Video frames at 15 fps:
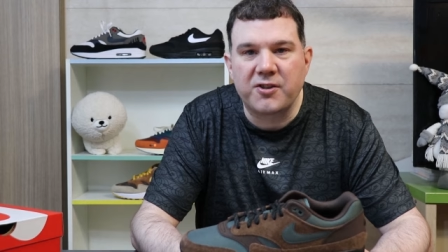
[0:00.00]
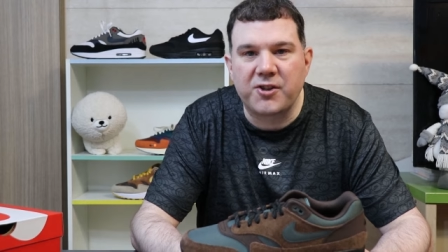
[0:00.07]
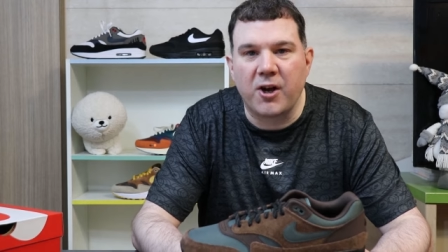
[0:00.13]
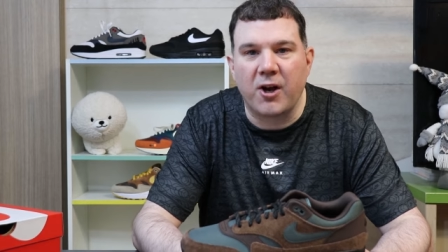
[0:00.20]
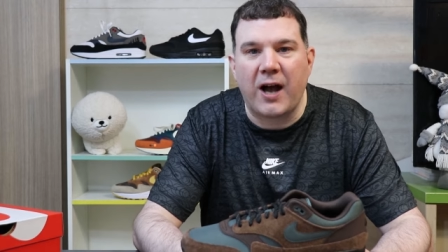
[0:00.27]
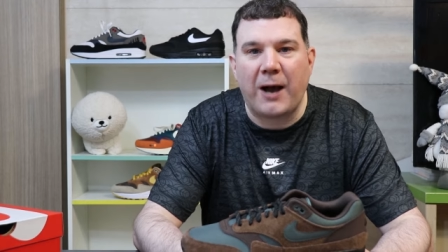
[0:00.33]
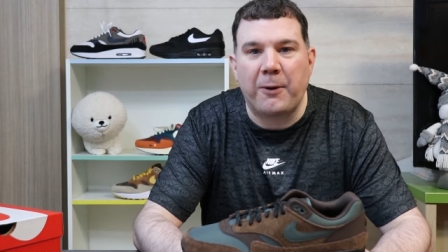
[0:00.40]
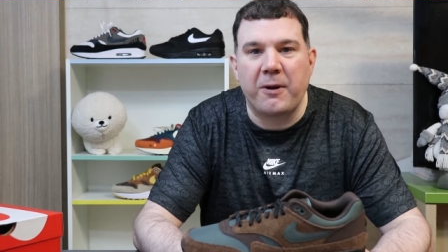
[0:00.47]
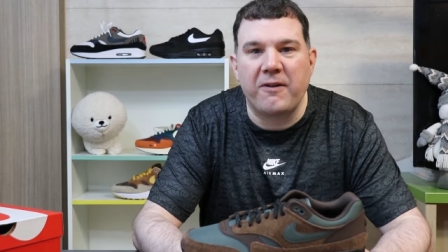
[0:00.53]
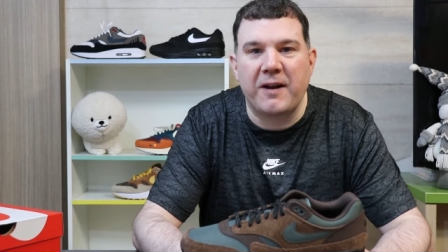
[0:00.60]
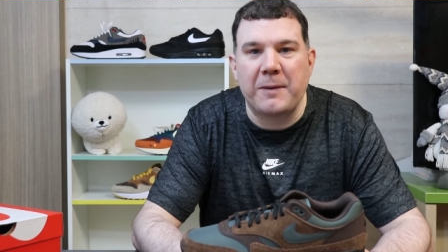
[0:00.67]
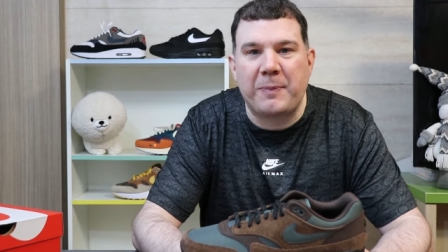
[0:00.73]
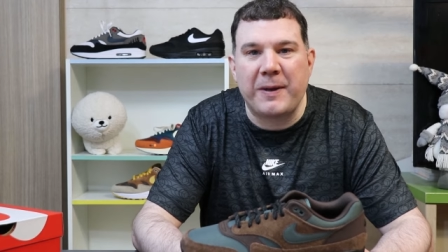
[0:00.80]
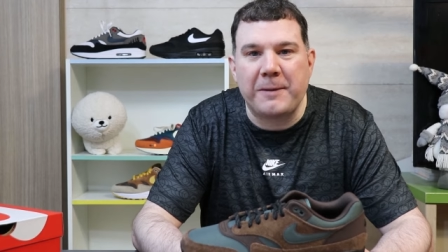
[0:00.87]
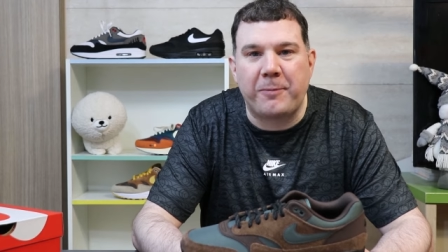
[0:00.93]
So, are we
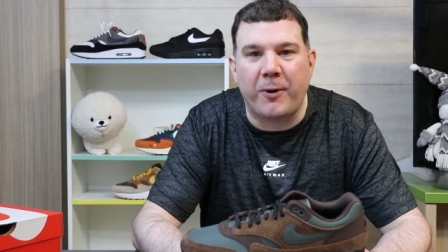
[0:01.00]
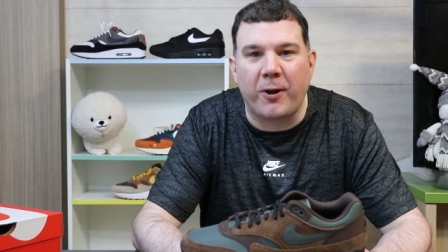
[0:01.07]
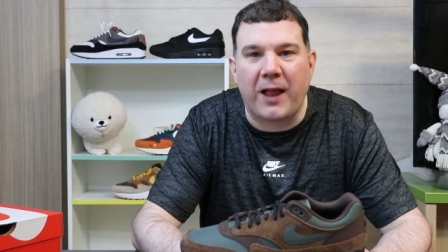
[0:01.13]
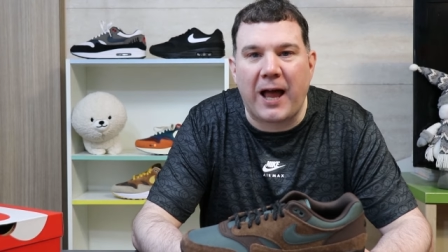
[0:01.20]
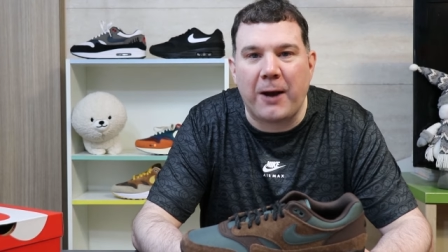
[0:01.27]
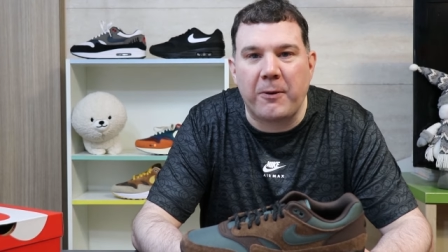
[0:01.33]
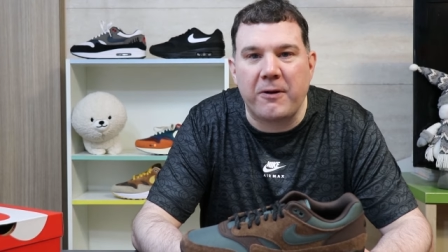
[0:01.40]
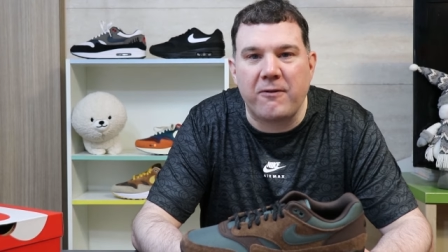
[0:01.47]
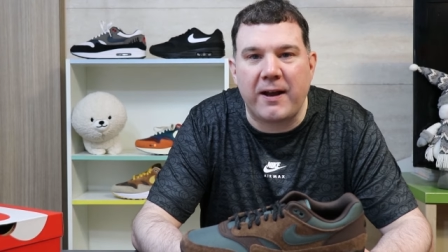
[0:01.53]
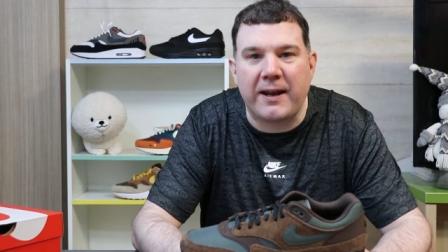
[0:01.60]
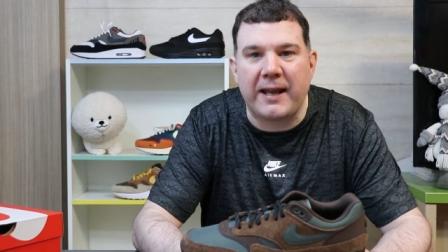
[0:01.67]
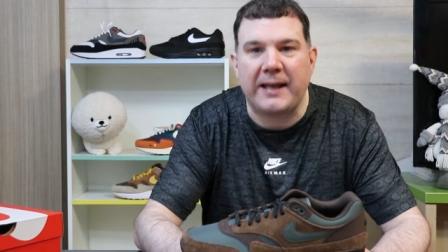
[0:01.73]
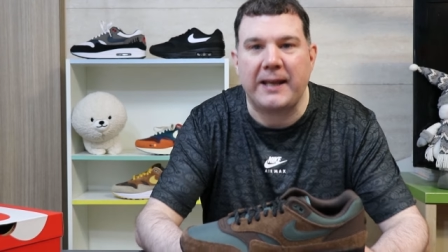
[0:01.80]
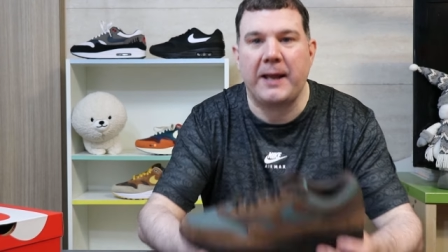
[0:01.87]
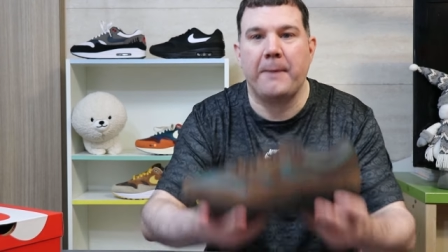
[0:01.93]
ready, people? Are we
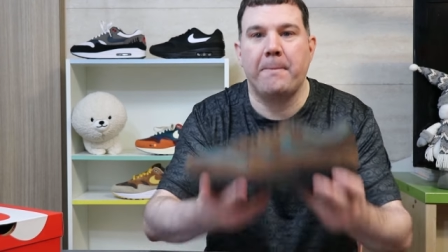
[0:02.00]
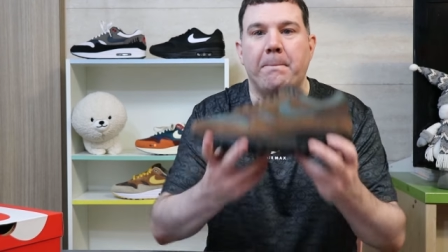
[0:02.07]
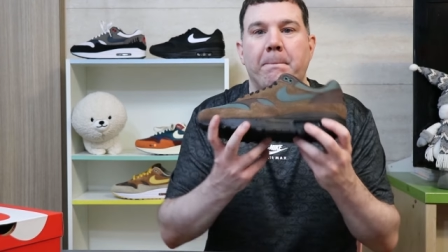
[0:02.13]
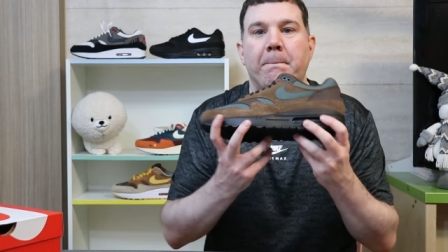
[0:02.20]
ready?